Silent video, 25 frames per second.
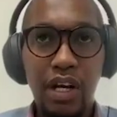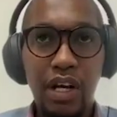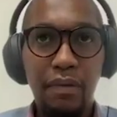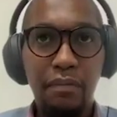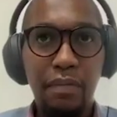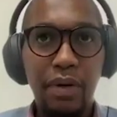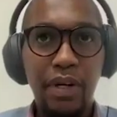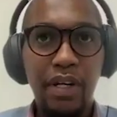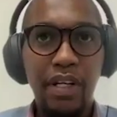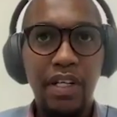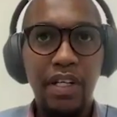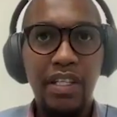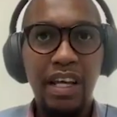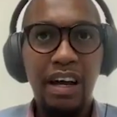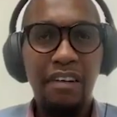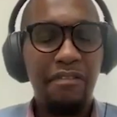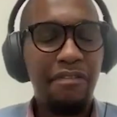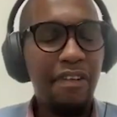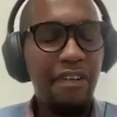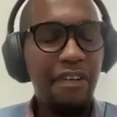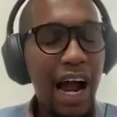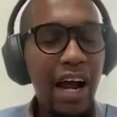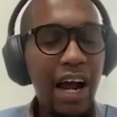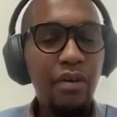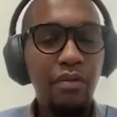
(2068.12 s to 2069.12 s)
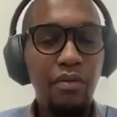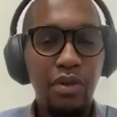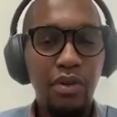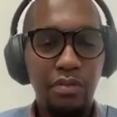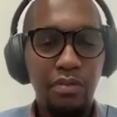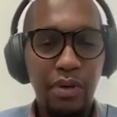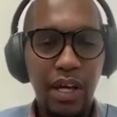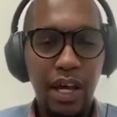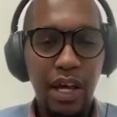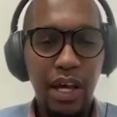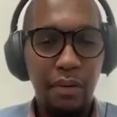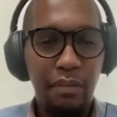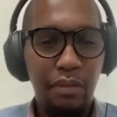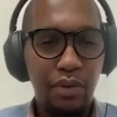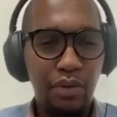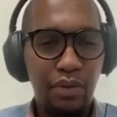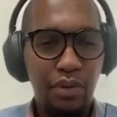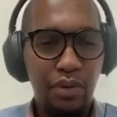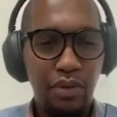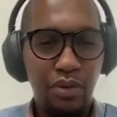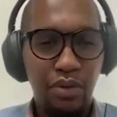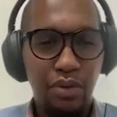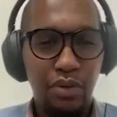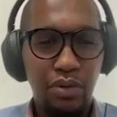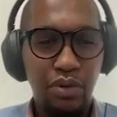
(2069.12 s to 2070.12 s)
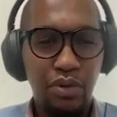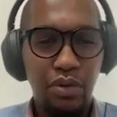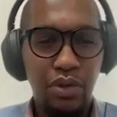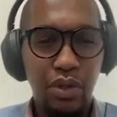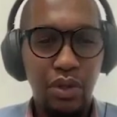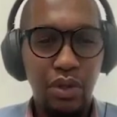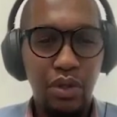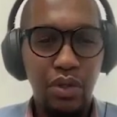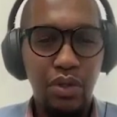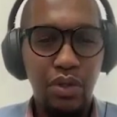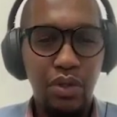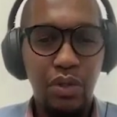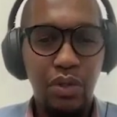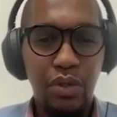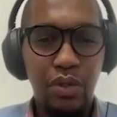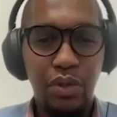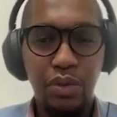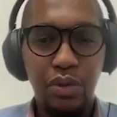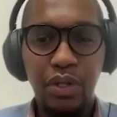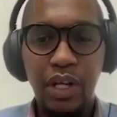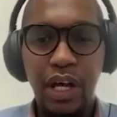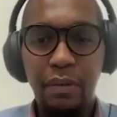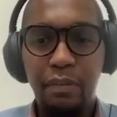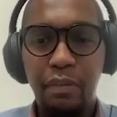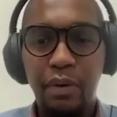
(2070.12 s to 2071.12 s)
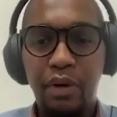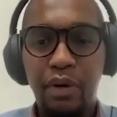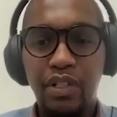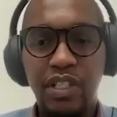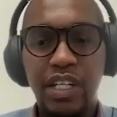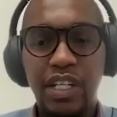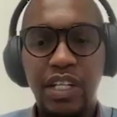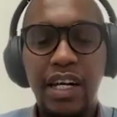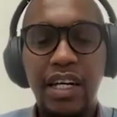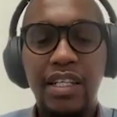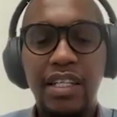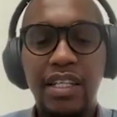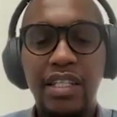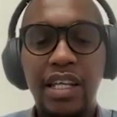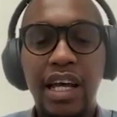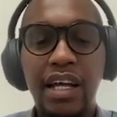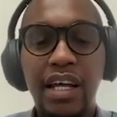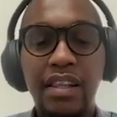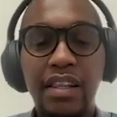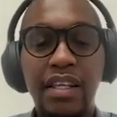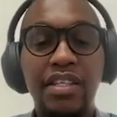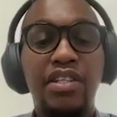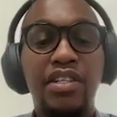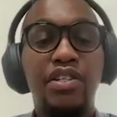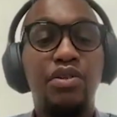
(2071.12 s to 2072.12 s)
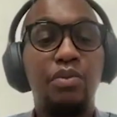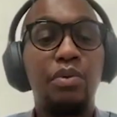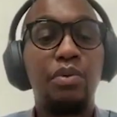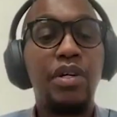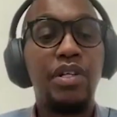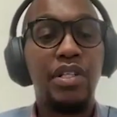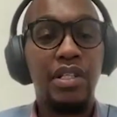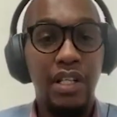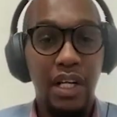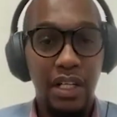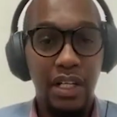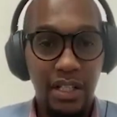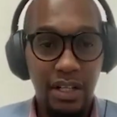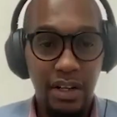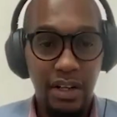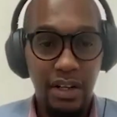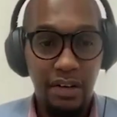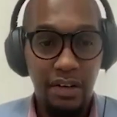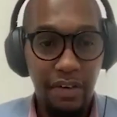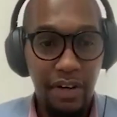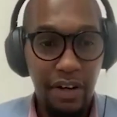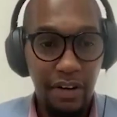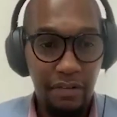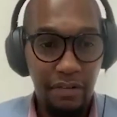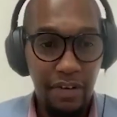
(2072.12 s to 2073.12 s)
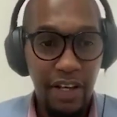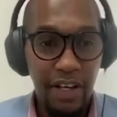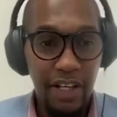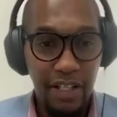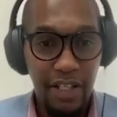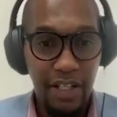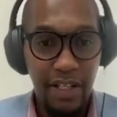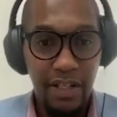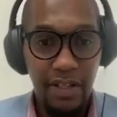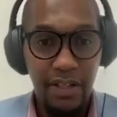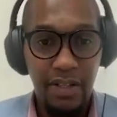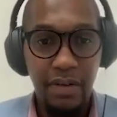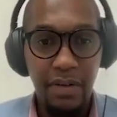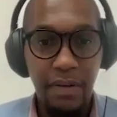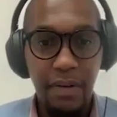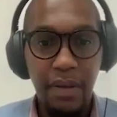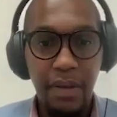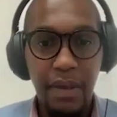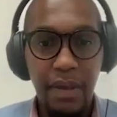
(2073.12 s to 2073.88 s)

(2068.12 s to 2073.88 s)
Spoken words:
companies are fine with being able to do that because they understand the situation that South Africa faces.